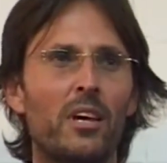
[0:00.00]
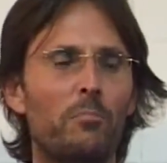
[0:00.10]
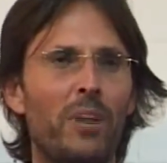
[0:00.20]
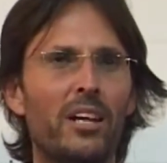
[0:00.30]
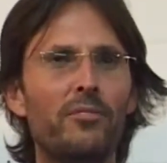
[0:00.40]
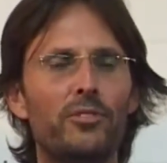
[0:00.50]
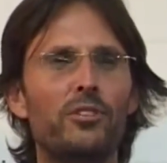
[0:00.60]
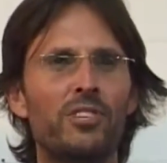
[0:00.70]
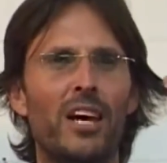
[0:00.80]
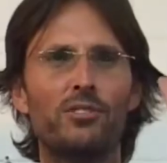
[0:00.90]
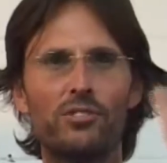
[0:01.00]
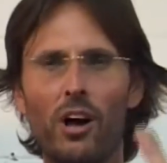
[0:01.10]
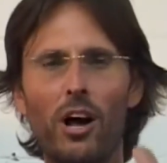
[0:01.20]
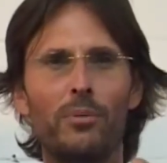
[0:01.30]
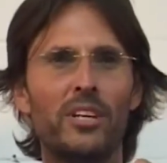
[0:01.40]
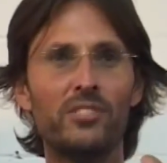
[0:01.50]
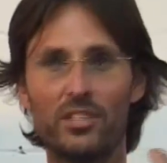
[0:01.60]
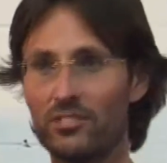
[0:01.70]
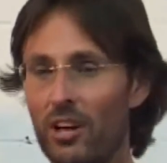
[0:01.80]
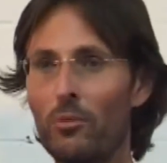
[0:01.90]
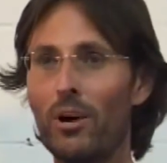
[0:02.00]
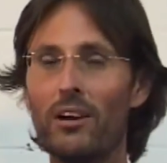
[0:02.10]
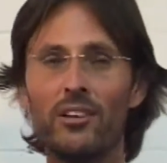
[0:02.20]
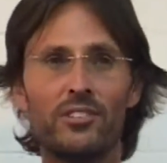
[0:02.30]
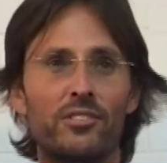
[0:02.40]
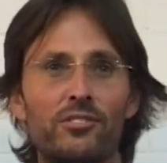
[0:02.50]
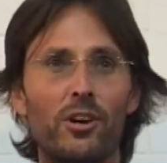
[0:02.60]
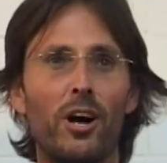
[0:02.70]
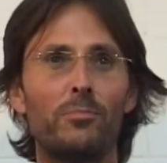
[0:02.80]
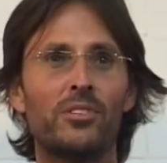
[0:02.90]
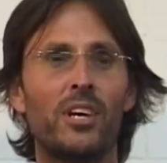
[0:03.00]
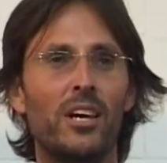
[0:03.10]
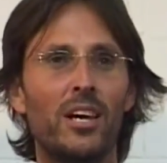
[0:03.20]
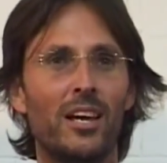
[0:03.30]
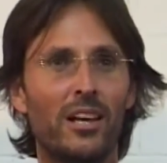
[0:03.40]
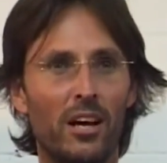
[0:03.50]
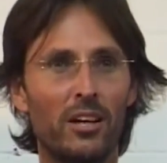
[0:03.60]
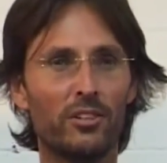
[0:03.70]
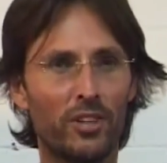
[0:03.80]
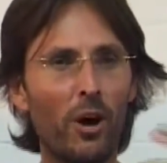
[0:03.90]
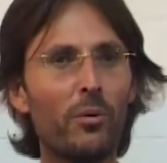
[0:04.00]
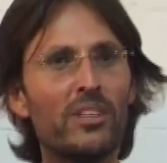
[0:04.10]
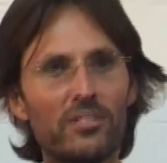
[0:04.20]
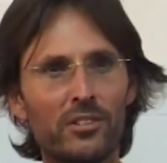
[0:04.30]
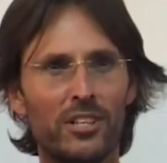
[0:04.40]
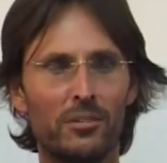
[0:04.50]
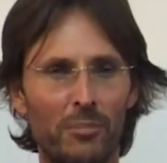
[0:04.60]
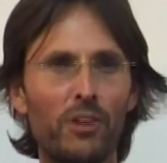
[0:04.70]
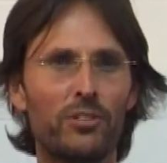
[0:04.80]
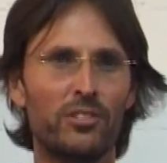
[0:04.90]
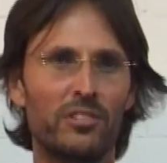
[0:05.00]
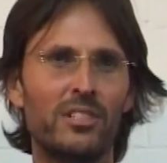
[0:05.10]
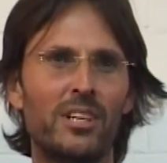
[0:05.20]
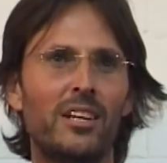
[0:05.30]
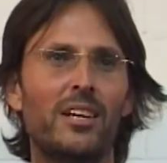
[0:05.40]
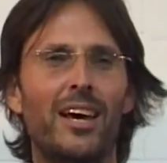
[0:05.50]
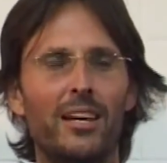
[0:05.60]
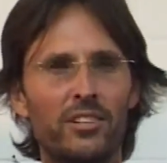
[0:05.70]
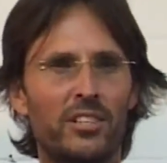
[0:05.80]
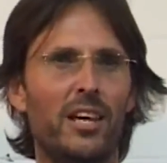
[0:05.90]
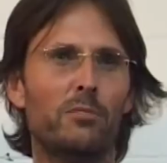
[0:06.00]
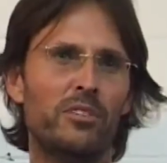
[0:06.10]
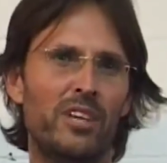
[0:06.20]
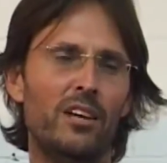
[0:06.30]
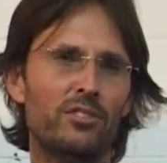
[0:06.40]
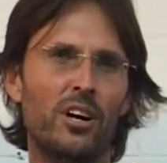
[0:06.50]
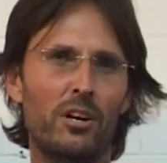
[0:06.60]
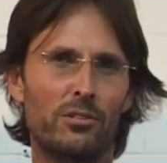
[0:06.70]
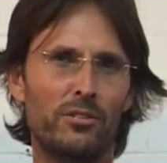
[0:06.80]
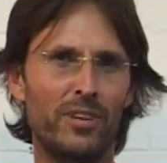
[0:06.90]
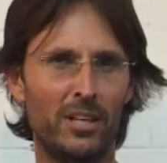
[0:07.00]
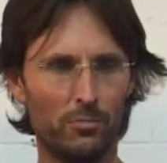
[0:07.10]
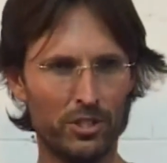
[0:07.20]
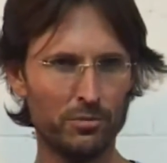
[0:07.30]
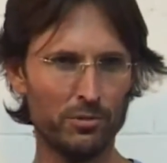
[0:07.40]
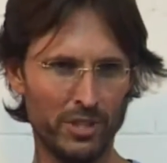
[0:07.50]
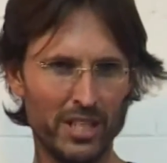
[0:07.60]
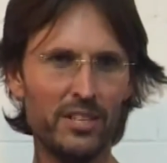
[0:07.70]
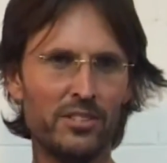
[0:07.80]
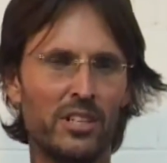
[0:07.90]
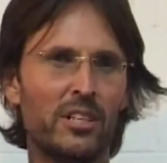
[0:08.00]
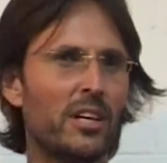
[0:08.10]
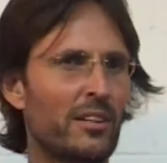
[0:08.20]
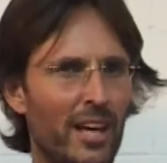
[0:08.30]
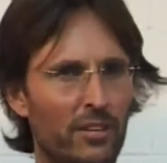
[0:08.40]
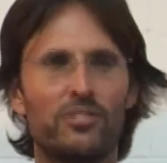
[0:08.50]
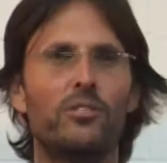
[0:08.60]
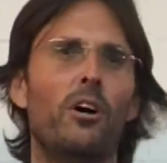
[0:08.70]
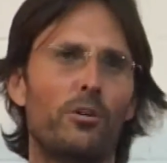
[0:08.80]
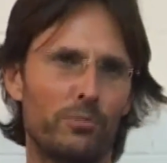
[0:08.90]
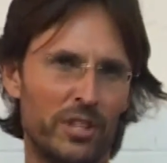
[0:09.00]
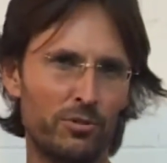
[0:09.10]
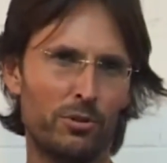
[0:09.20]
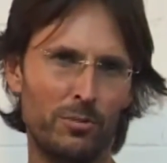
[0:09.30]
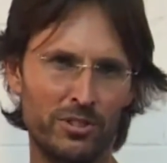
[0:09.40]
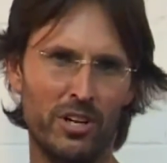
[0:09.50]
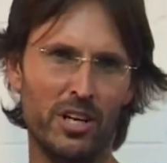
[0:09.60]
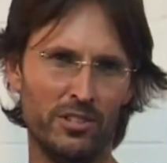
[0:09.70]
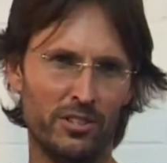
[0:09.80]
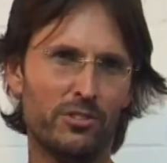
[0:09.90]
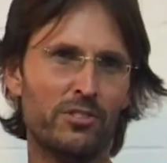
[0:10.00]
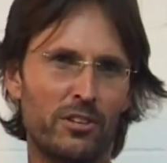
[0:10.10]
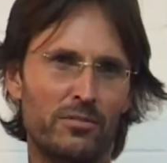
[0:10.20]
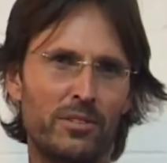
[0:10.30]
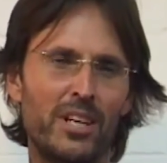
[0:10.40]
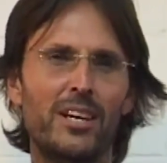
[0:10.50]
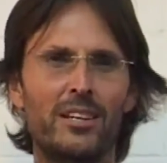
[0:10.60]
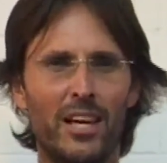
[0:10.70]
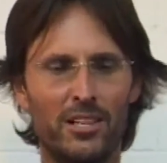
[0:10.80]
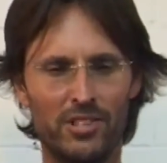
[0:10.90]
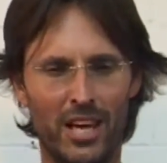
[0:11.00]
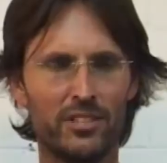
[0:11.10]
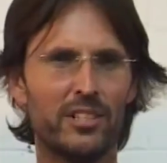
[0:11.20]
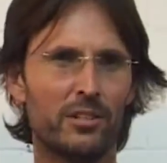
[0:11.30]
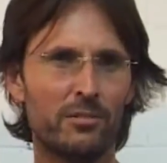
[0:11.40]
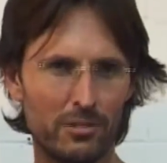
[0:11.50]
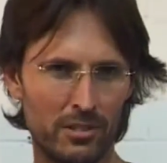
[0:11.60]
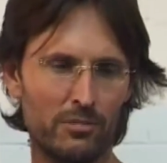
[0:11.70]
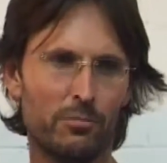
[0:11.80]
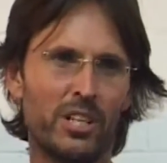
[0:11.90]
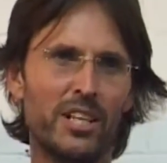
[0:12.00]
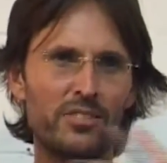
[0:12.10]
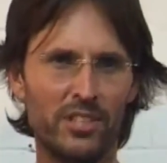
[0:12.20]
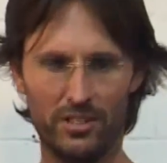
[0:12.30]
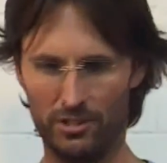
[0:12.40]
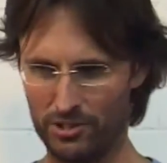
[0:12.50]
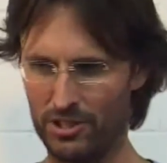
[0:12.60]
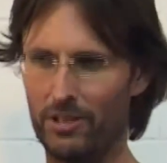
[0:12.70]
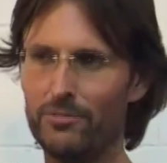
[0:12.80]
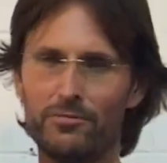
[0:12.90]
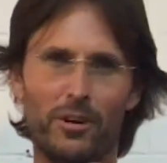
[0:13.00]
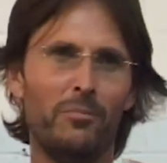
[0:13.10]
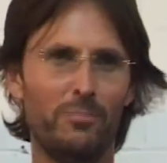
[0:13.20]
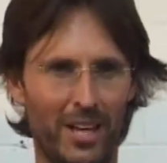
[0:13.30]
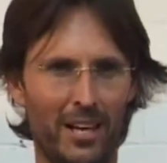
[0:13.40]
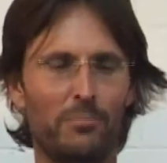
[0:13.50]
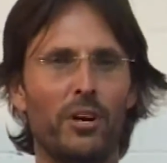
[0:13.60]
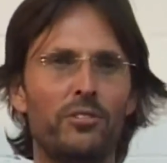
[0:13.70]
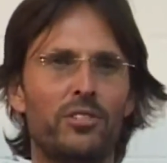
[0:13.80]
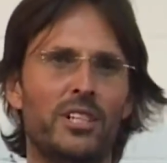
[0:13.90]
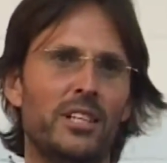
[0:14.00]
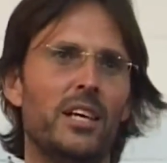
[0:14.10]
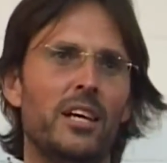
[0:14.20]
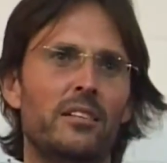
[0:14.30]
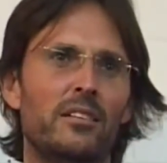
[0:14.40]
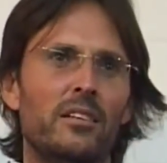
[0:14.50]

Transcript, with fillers: But if you say stop, and he says, no worries, and he stops, go into the emotion and connect with that childhood event which will release it, that's not re-traumatising yourself. That is actually releasing yourself from that emotion in the end.